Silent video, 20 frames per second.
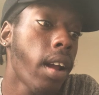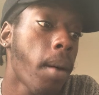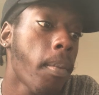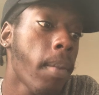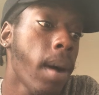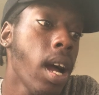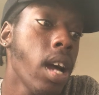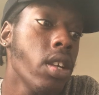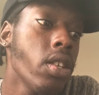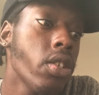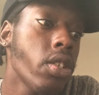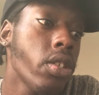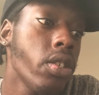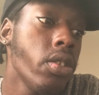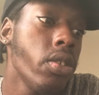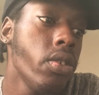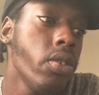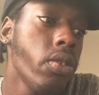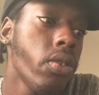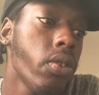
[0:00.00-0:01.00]
mind
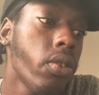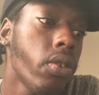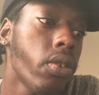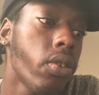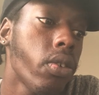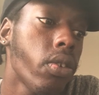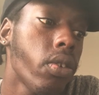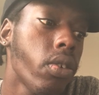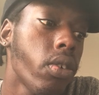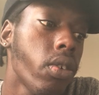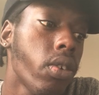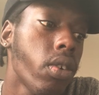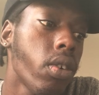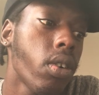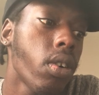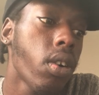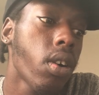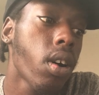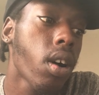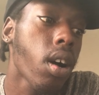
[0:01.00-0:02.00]
you,
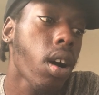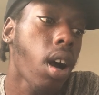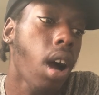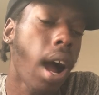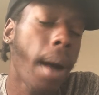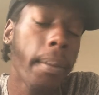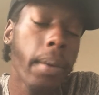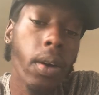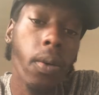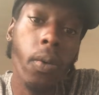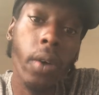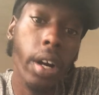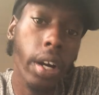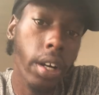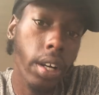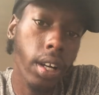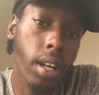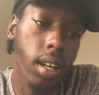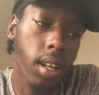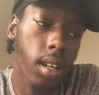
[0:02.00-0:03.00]
I'm at
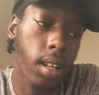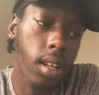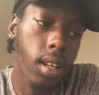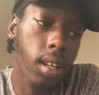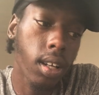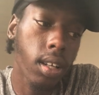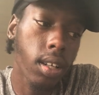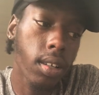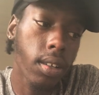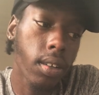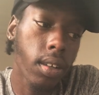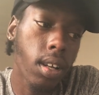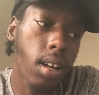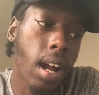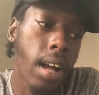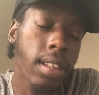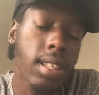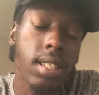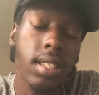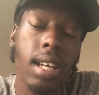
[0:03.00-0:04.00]
work.
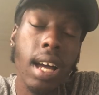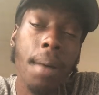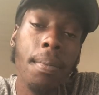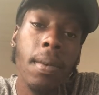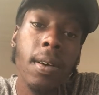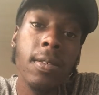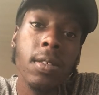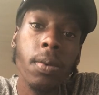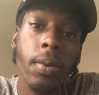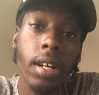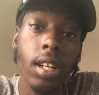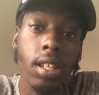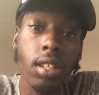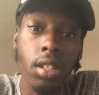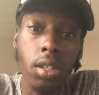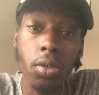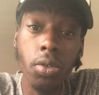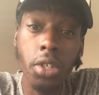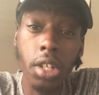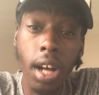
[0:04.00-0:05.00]
At the time I was working
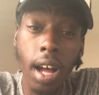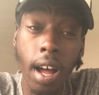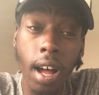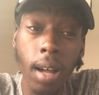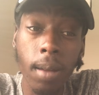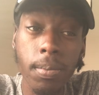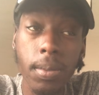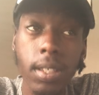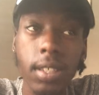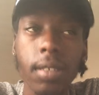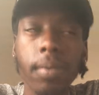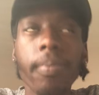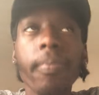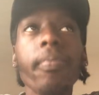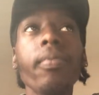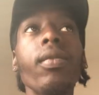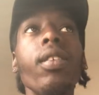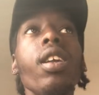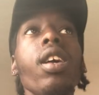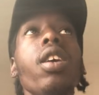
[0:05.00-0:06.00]
2 jobs,
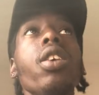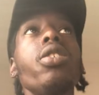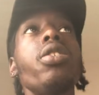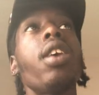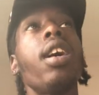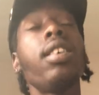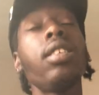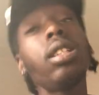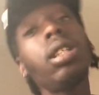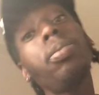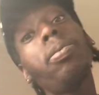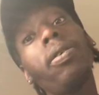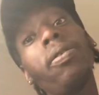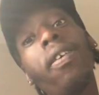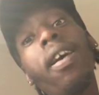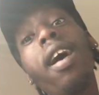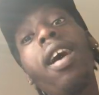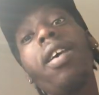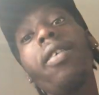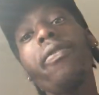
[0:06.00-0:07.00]
trying to
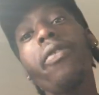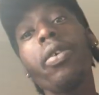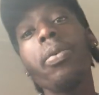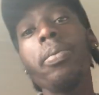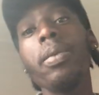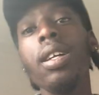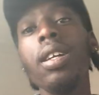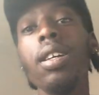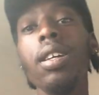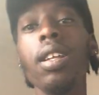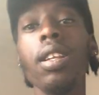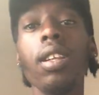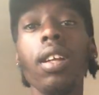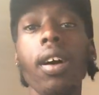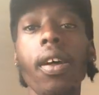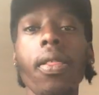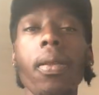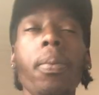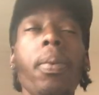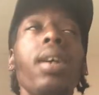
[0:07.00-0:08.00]
provide for me and the
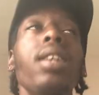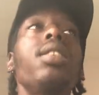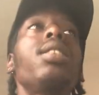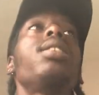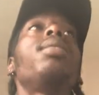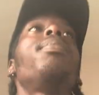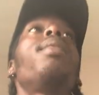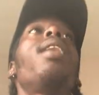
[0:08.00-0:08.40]
other person,